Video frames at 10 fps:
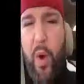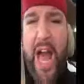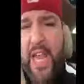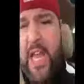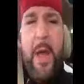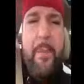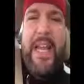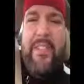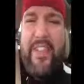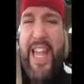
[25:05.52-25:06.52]
Why?
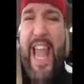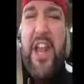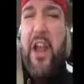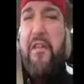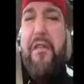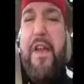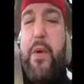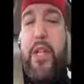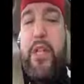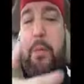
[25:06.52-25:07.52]
Because it cannot
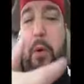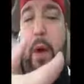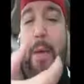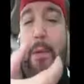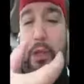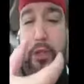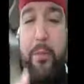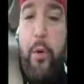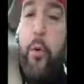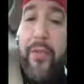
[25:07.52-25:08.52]
fit within the parameters
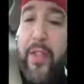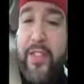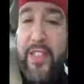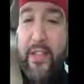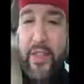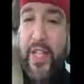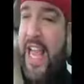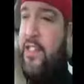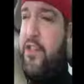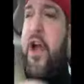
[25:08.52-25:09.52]
and parentheses of
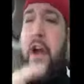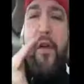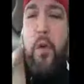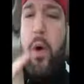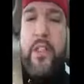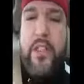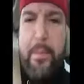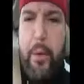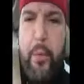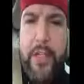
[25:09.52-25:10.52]
science for one
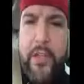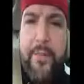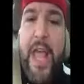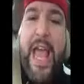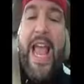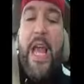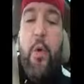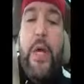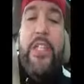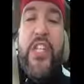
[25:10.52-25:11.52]
simple reason.
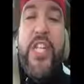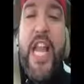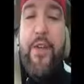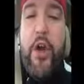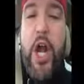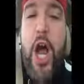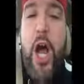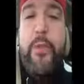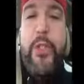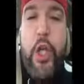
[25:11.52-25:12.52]
It was never
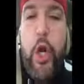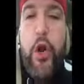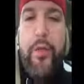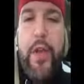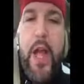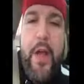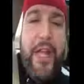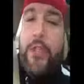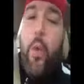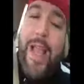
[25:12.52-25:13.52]
observed.
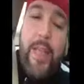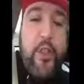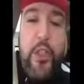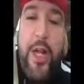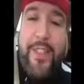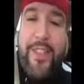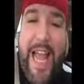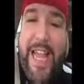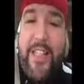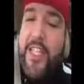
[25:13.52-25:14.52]
That's why it's not
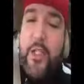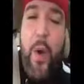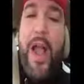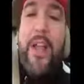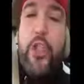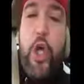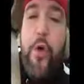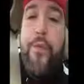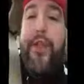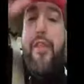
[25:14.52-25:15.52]
science. That's why it's
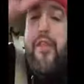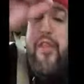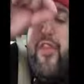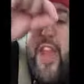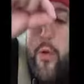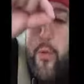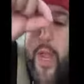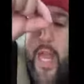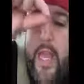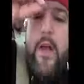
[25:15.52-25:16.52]
called the
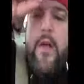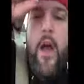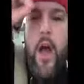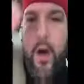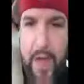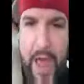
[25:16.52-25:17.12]
theory of